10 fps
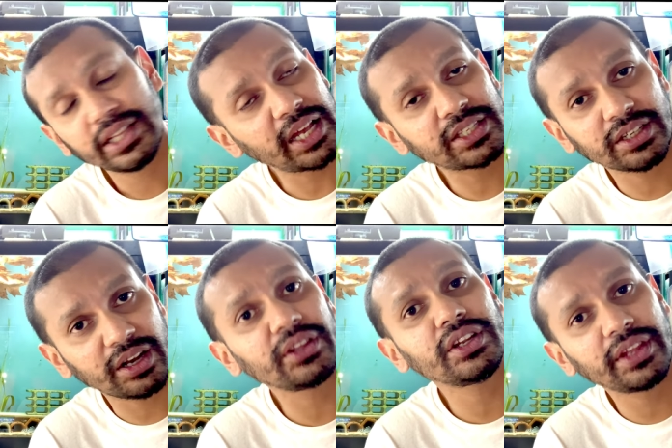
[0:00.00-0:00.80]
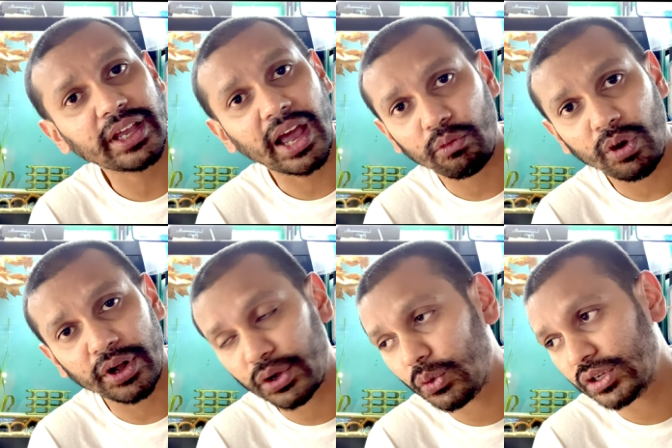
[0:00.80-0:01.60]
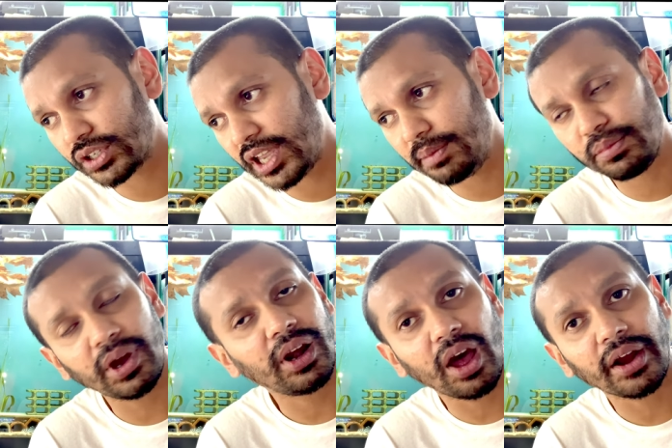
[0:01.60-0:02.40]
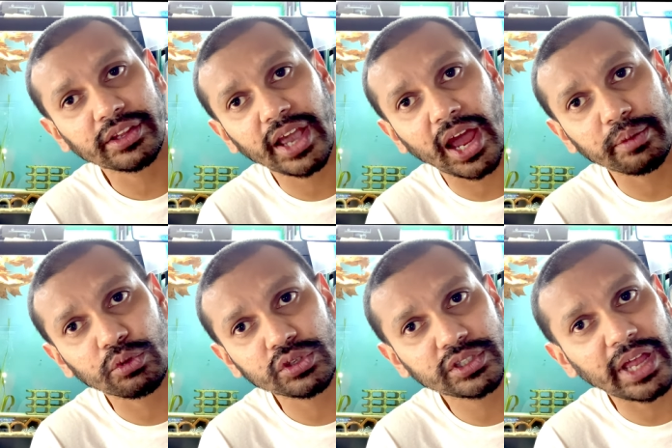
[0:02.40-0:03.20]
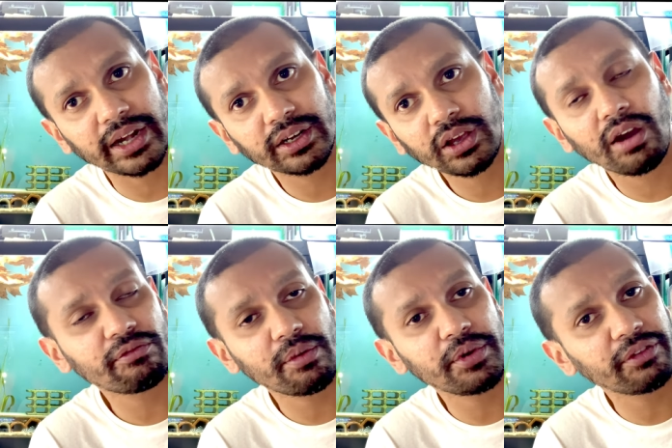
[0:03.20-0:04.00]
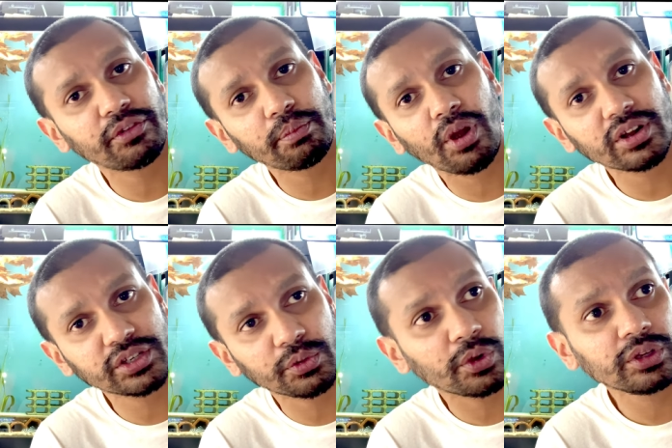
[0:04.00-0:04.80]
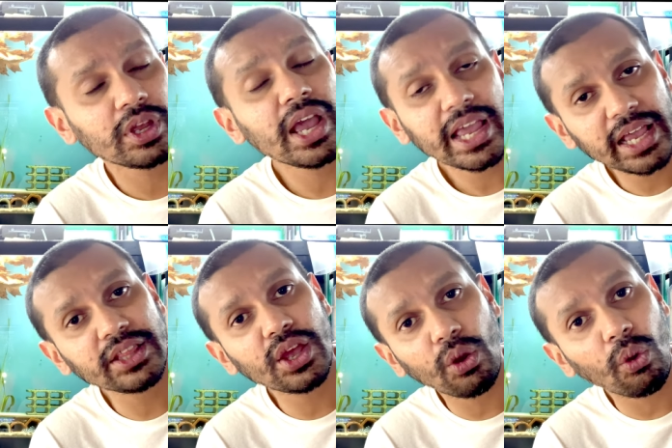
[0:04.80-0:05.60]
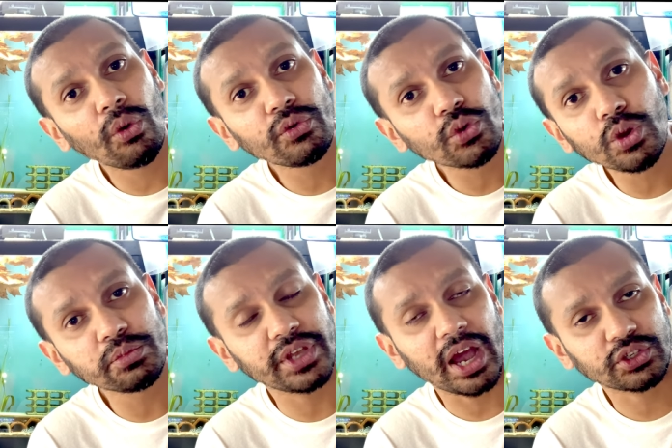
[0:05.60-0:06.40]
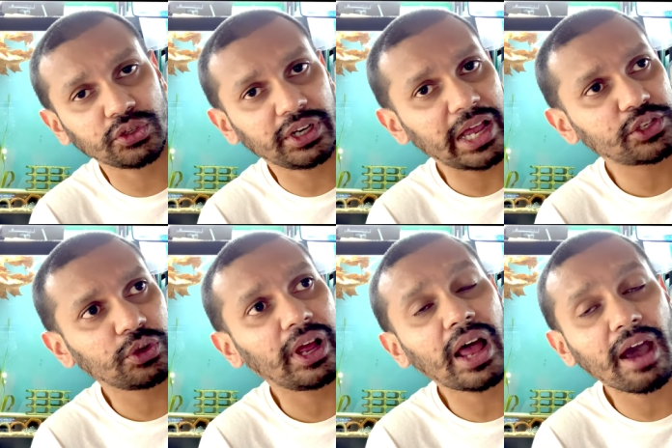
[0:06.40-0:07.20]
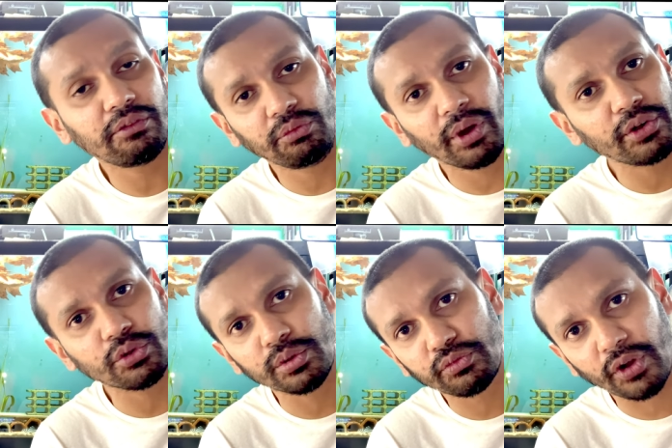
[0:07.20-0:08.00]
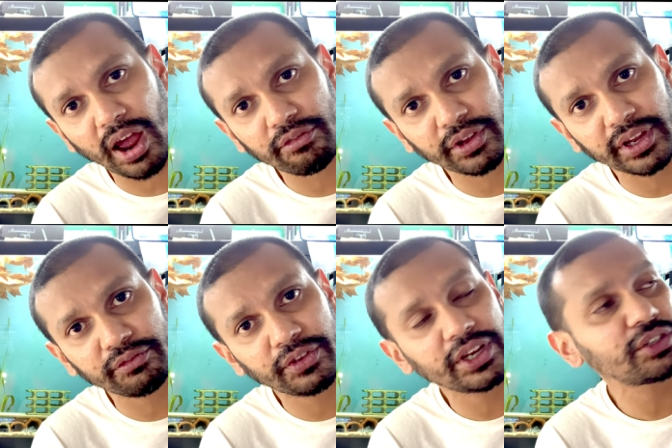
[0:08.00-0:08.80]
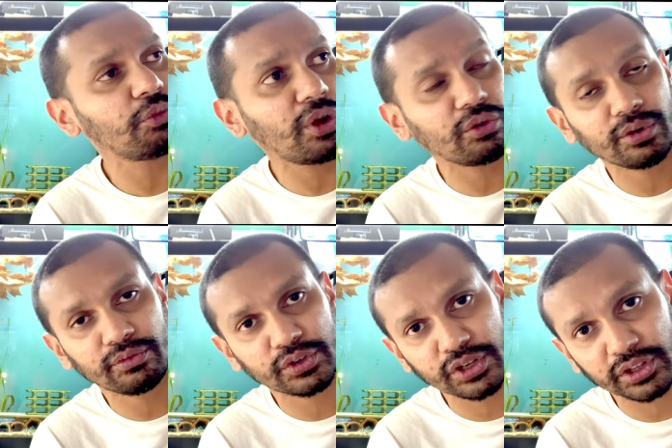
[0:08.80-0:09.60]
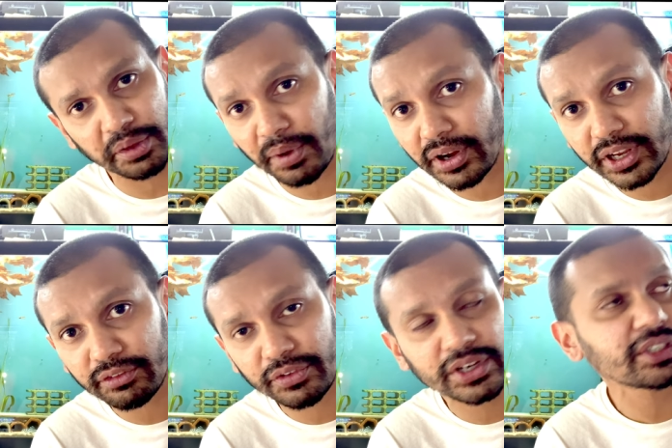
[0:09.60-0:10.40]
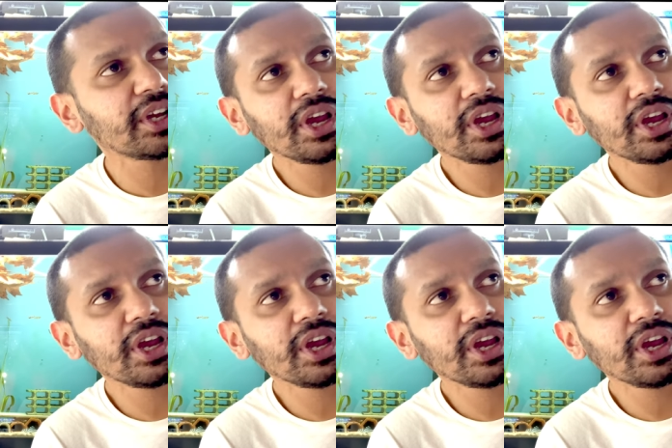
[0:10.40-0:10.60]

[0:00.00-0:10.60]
that's another thing I want to do is keep a lot of the animals that come from different parts of the world in their own rooms actually. Like so, I'll have one room for African fish, one room for South American fish,